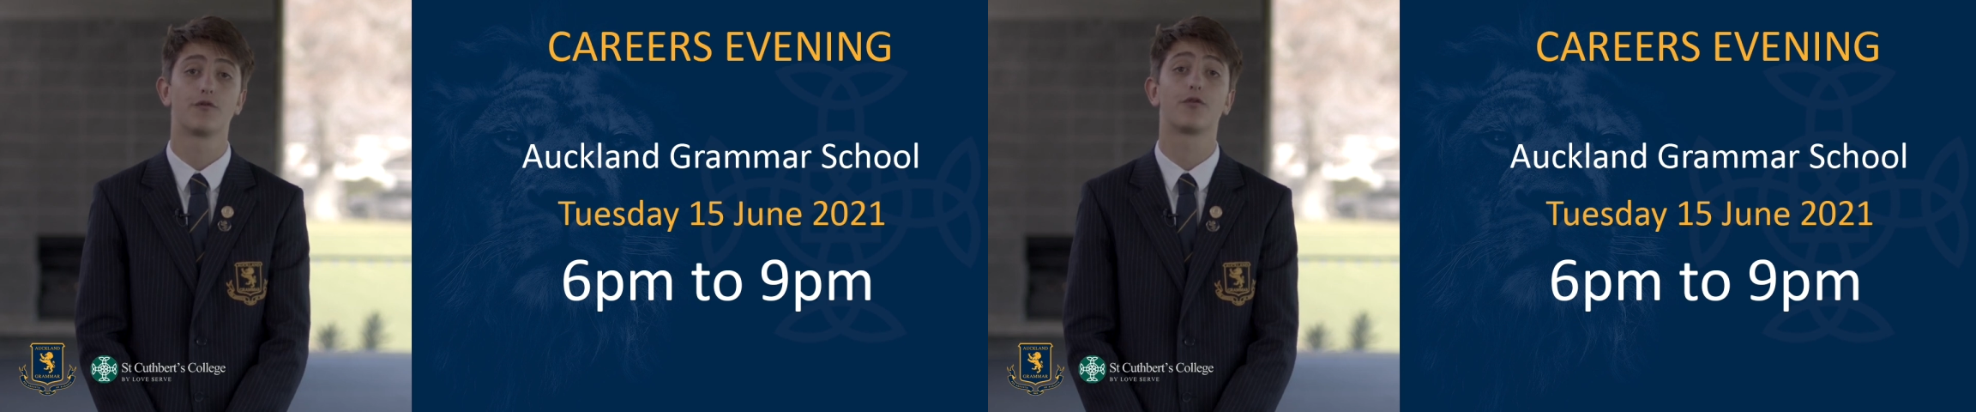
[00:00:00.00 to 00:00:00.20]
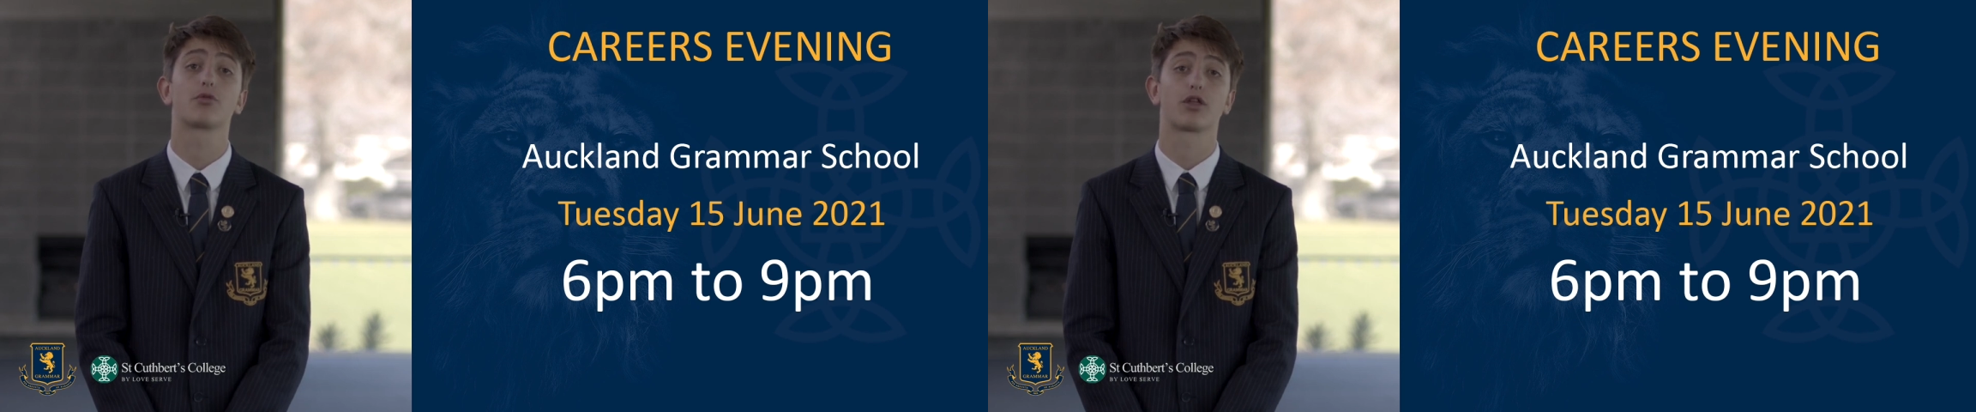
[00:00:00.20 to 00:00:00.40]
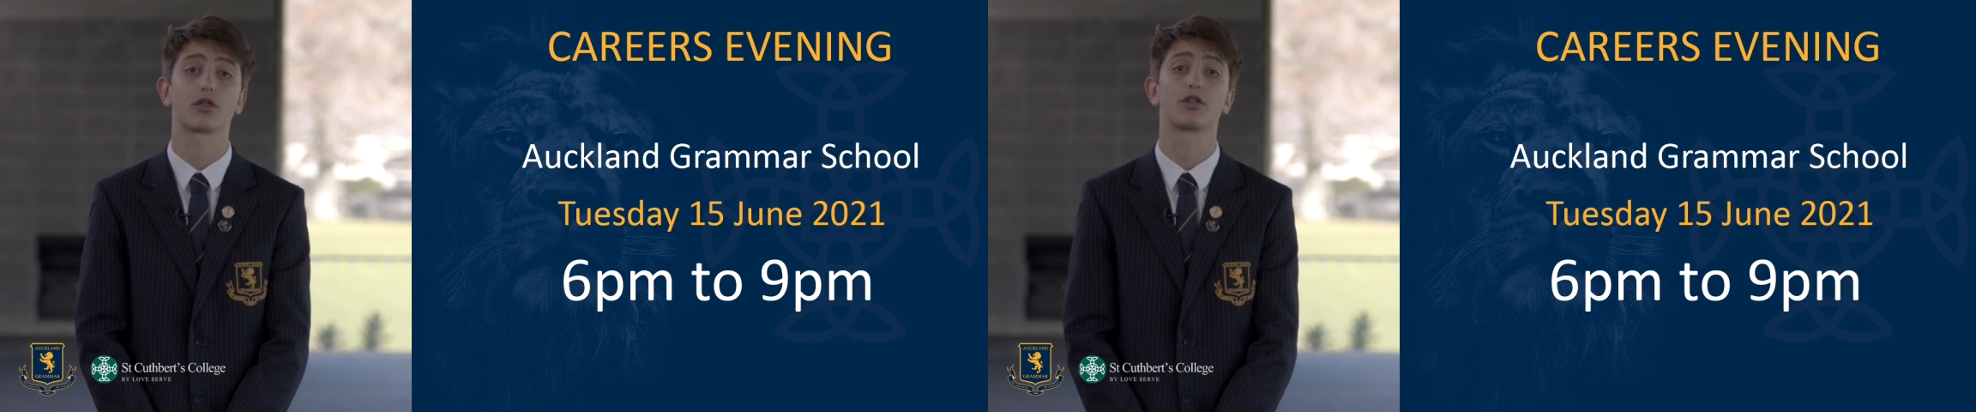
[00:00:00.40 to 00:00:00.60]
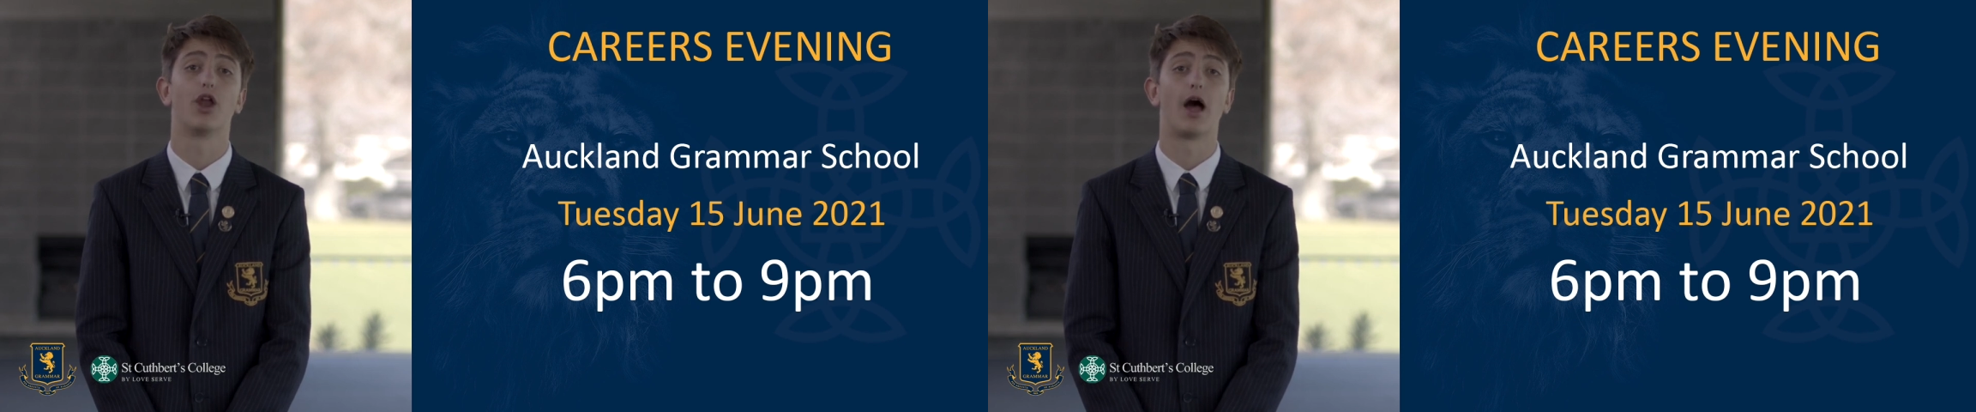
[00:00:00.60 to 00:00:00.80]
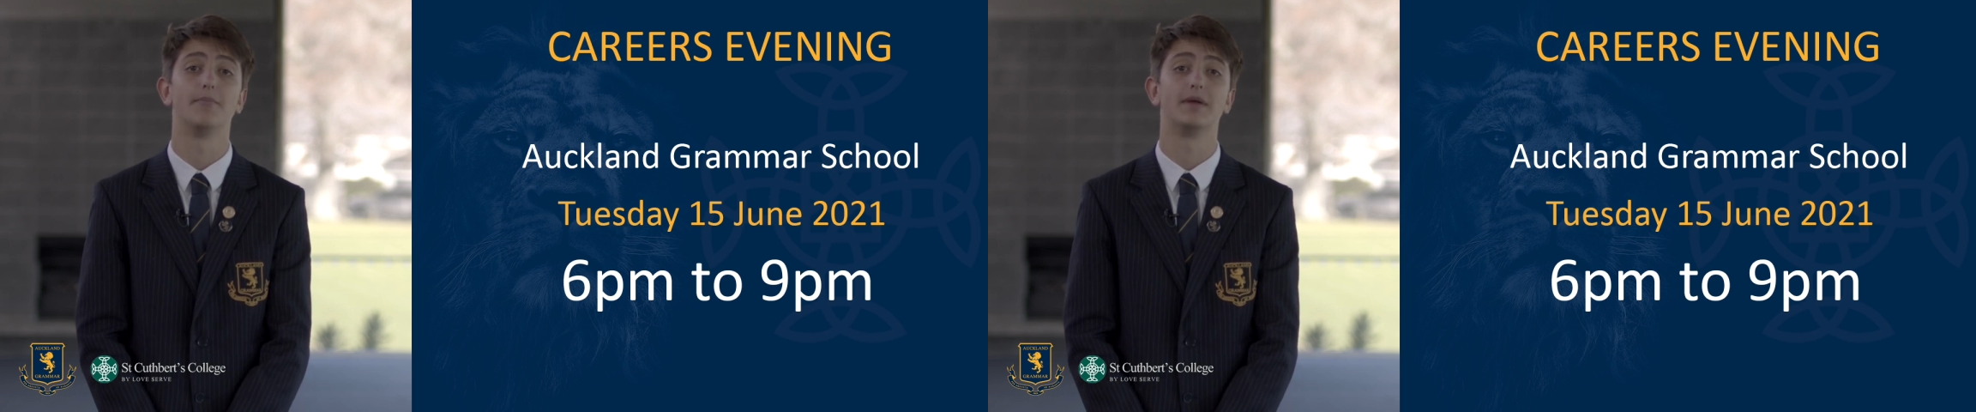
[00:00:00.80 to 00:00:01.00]
from 6 to
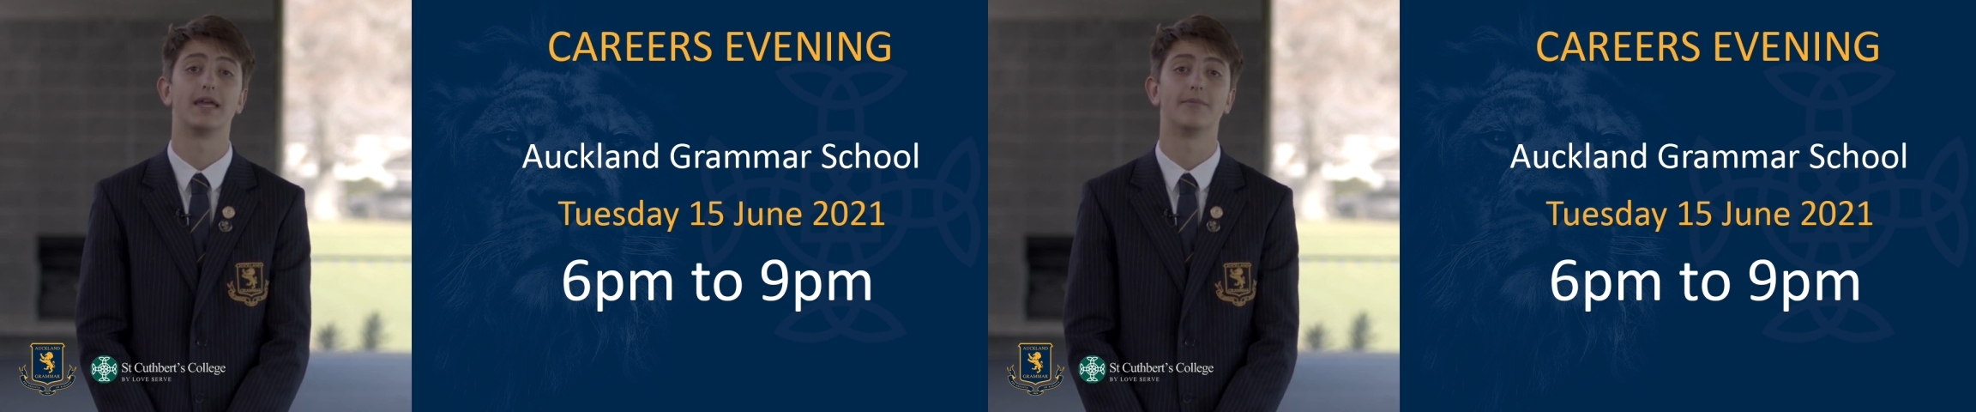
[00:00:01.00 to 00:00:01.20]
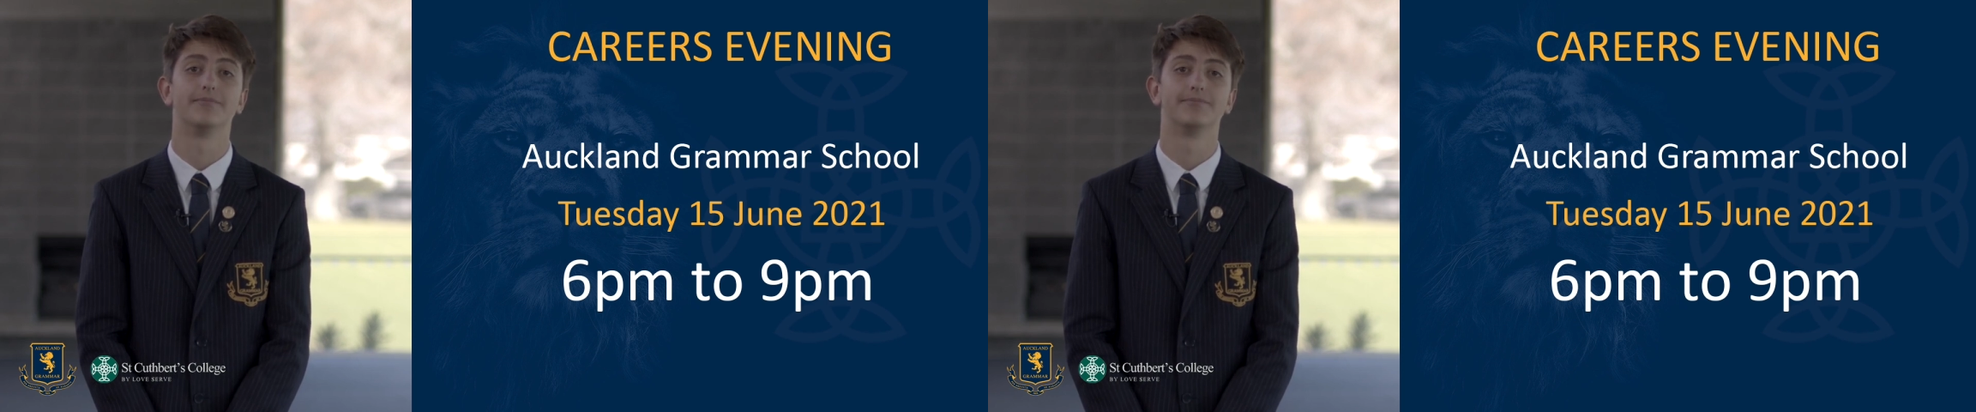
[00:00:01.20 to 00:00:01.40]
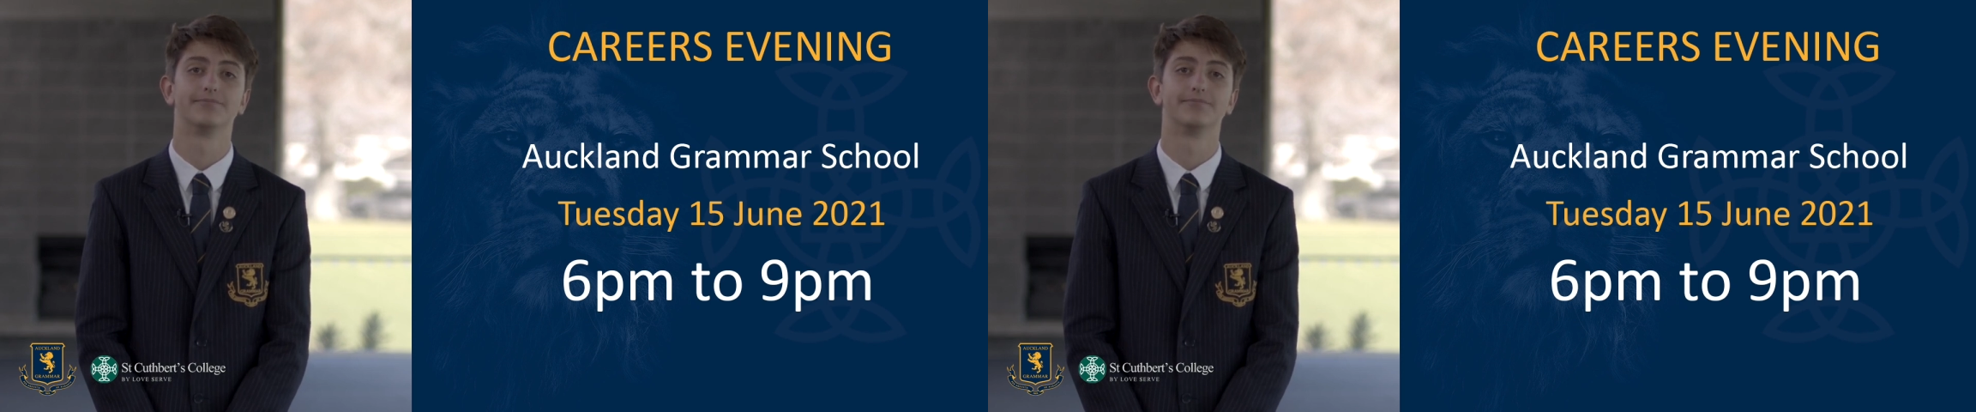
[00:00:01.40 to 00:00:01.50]
9 p.m.